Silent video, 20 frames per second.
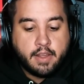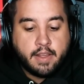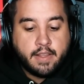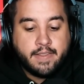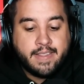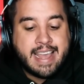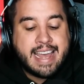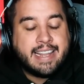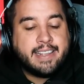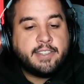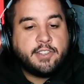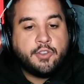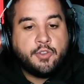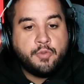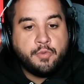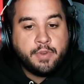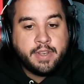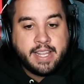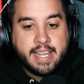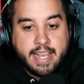that is
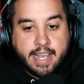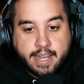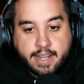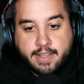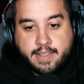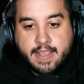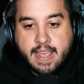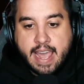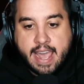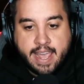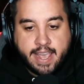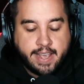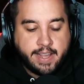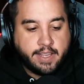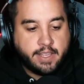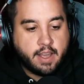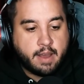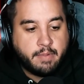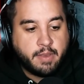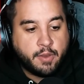unique to
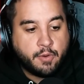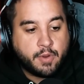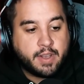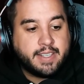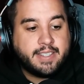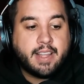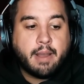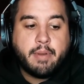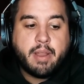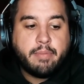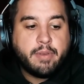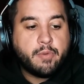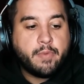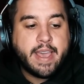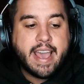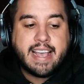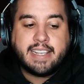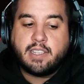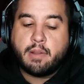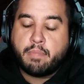AEW, because
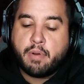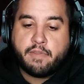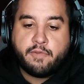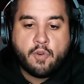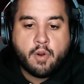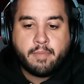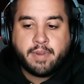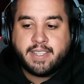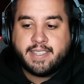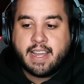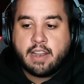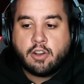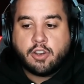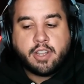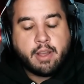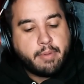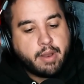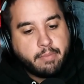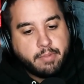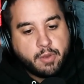WWE has a performance center.
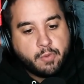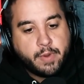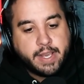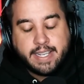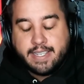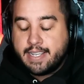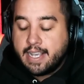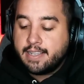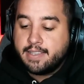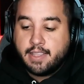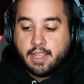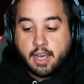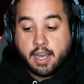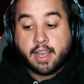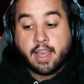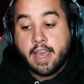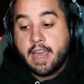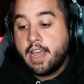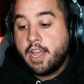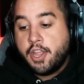WWE says,
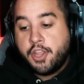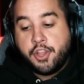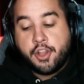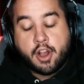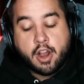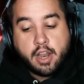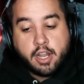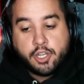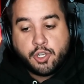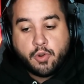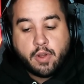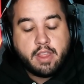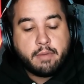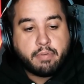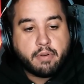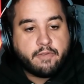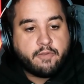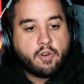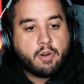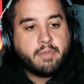look, you're going to join the
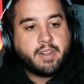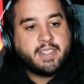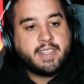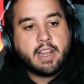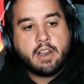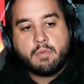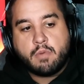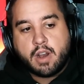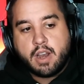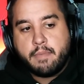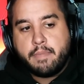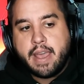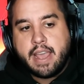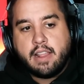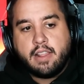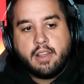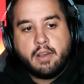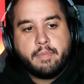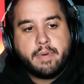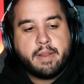performance center. We're going to pay
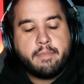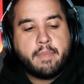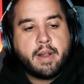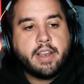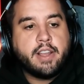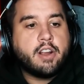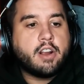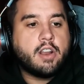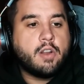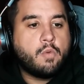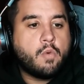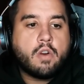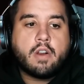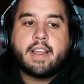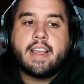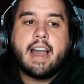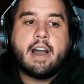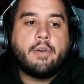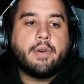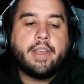you a little bit of money. You're going to
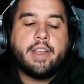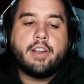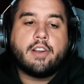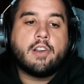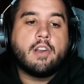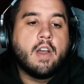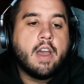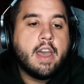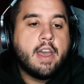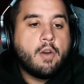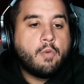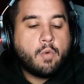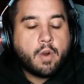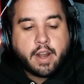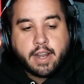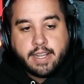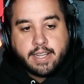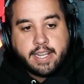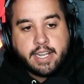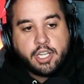work out here. We're
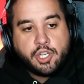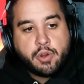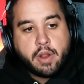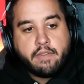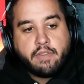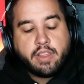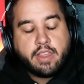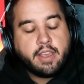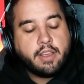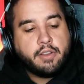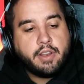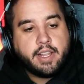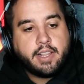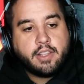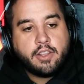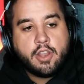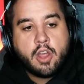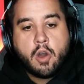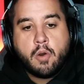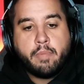going to teach you everything you need
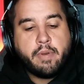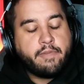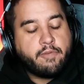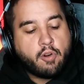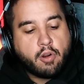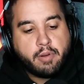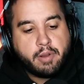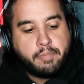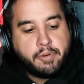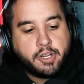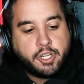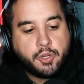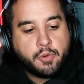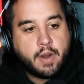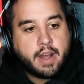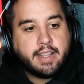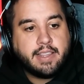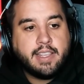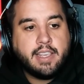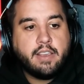to know before we put you
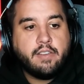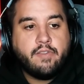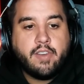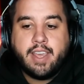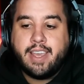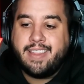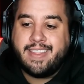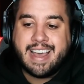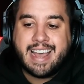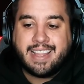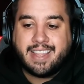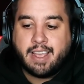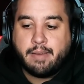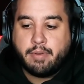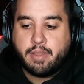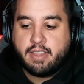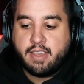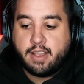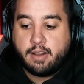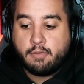on TV, that type
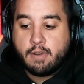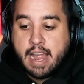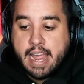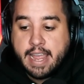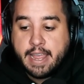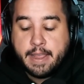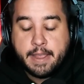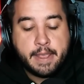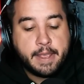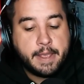of thing, right?